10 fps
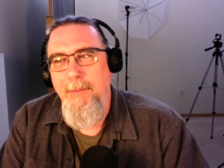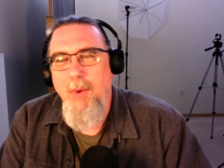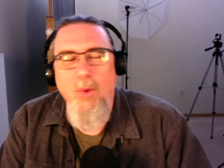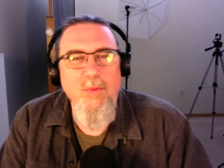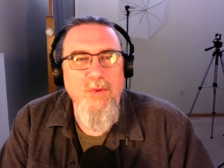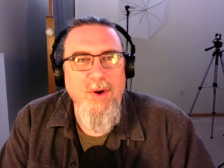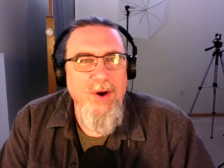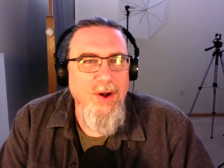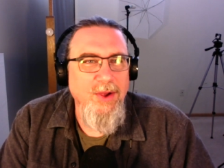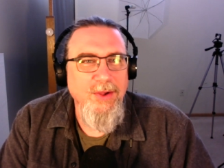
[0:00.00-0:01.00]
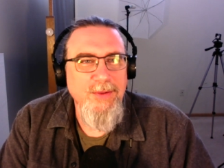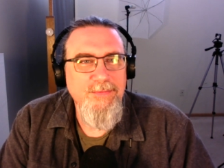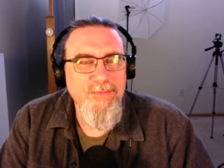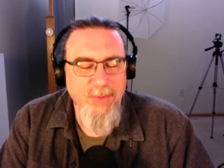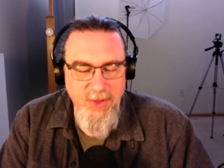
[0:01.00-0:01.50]
overall
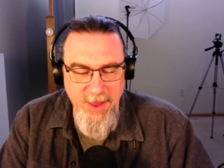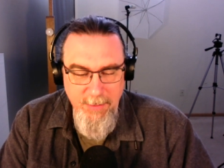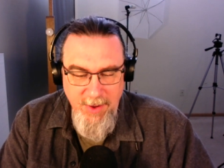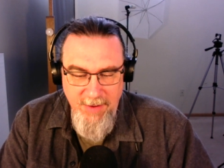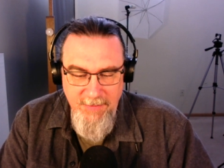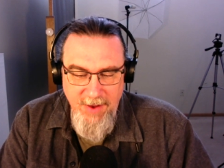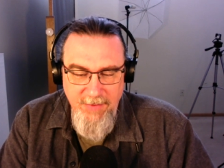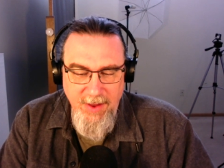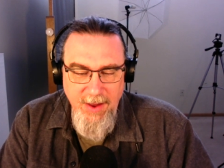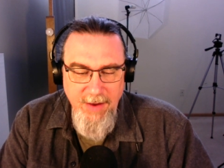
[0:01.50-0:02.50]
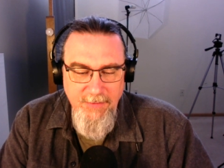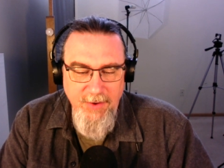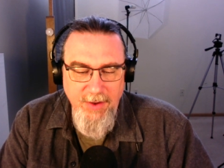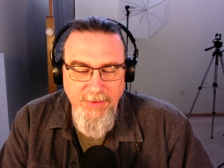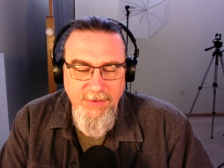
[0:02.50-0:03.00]
theme of the
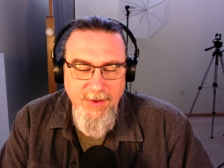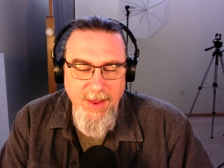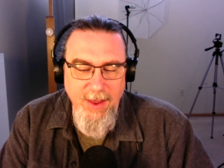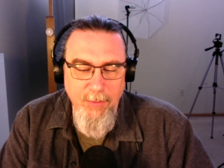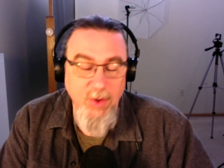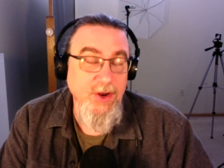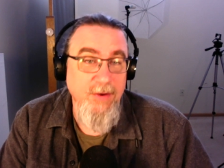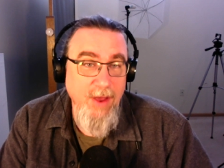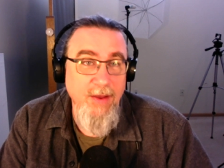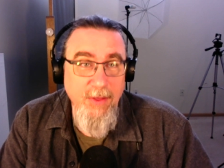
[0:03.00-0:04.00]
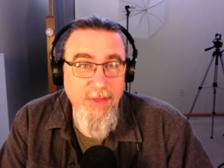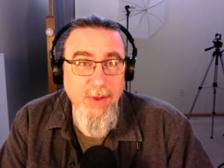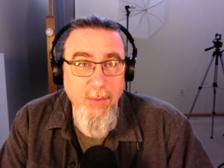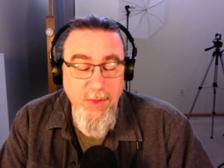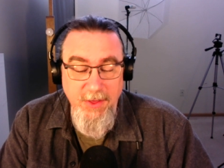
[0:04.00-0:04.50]
conference, which I
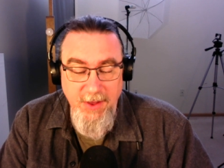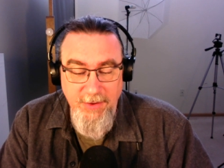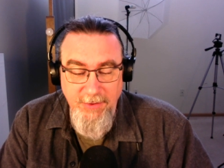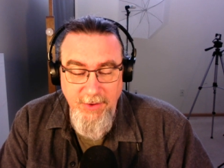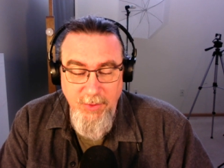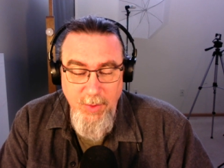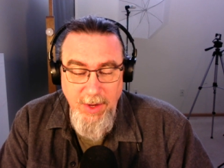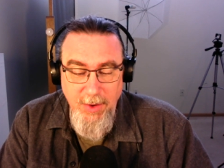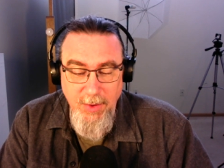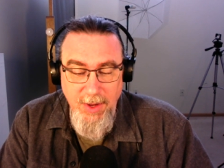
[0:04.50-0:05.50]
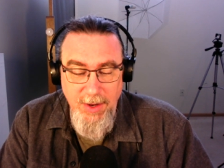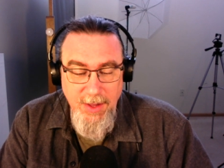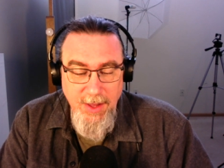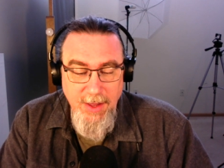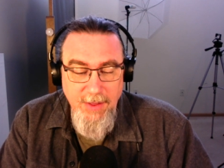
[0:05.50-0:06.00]
really think is quite good.
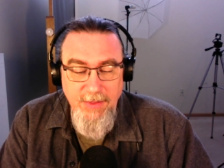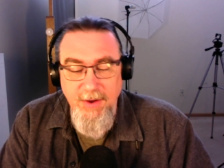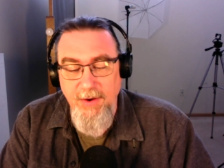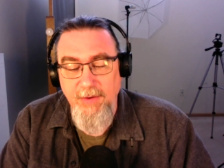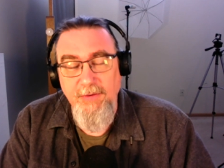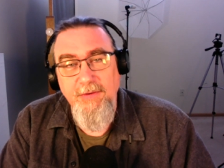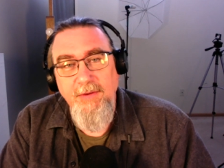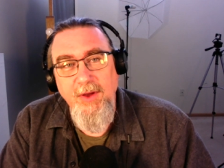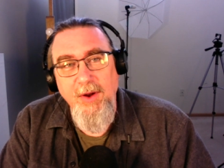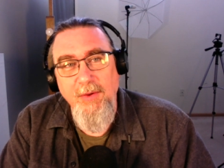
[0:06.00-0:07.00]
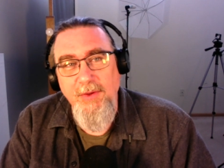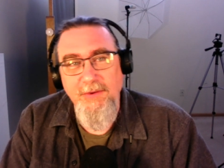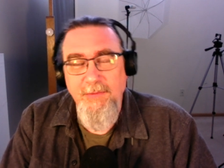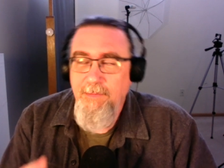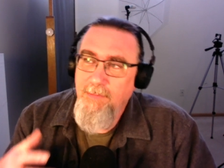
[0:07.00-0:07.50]
There's, you know,
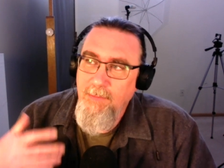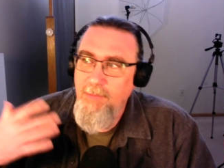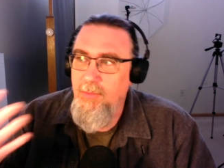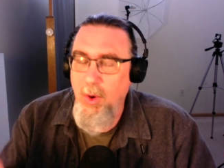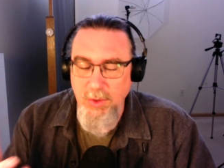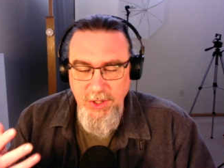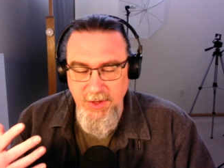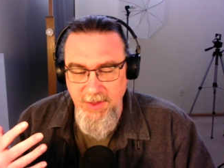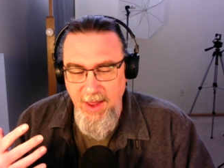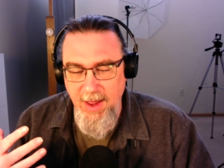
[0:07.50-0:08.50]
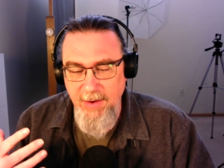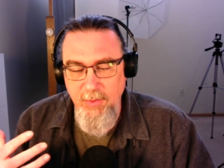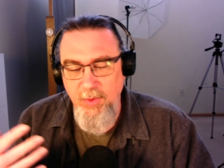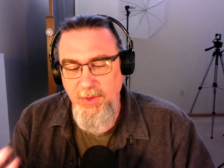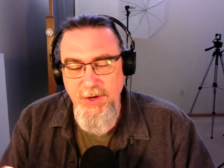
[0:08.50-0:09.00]
this notion that
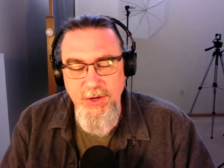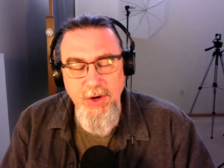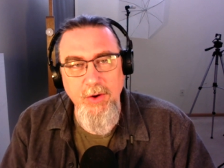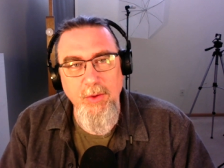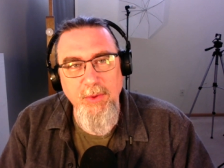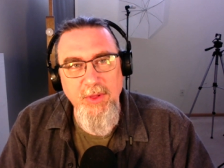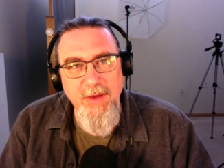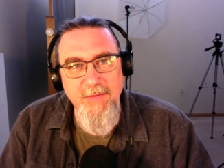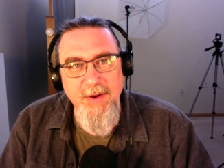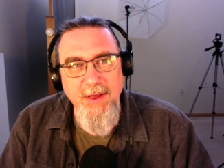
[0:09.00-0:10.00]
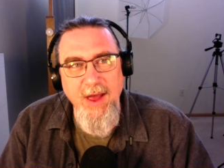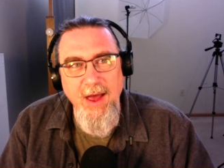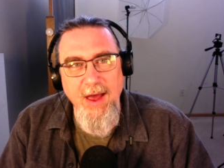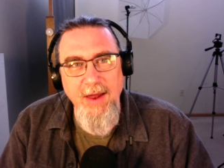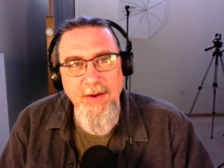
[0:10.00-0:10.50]
religion or belief in
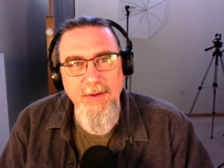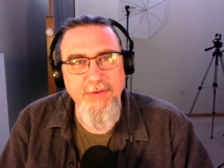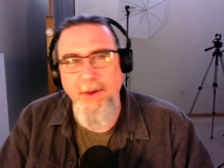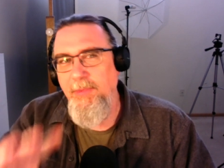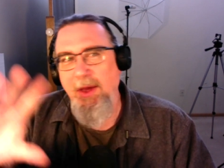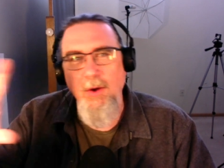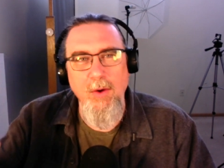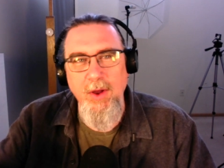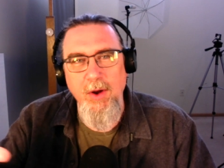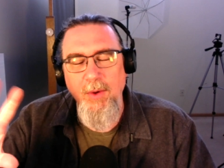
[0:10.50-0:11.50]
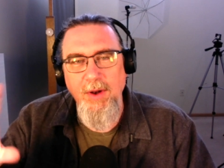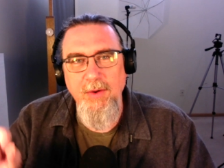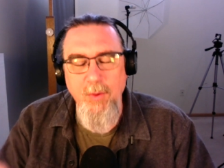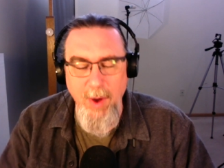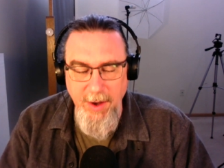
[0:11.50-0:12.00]
God, something, you know,
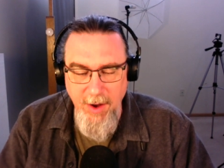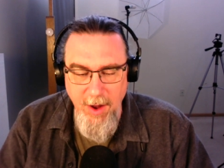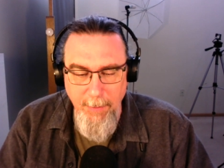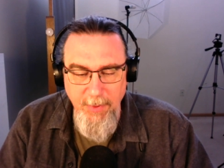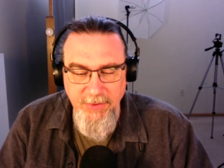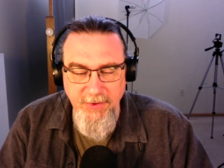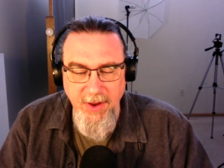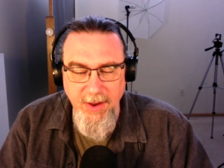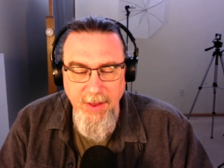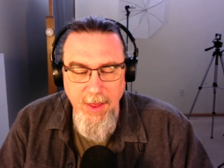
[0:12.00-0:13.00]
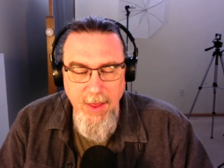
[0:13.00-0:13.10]
quite encompassing,